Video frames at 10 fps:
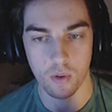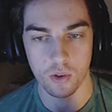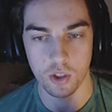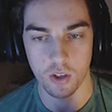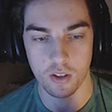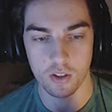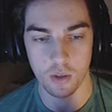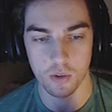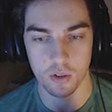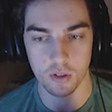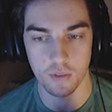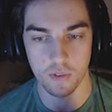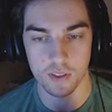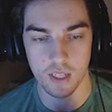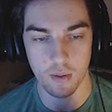Is she going to show us something
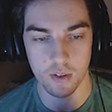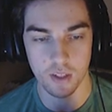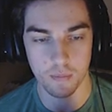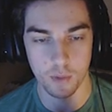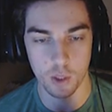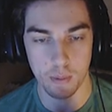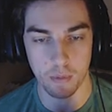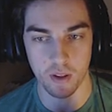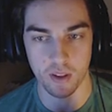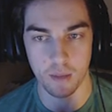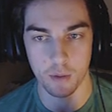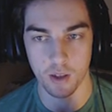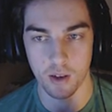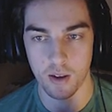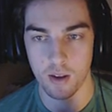different this time? There's a newspaper on the table
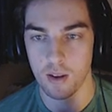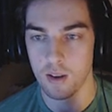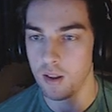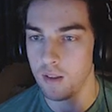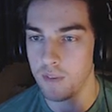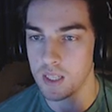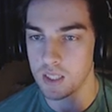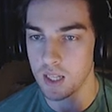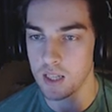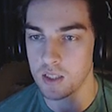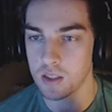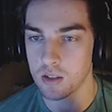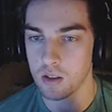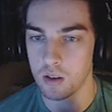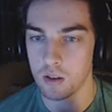there. Investigation
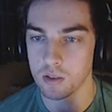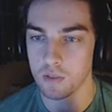stalls.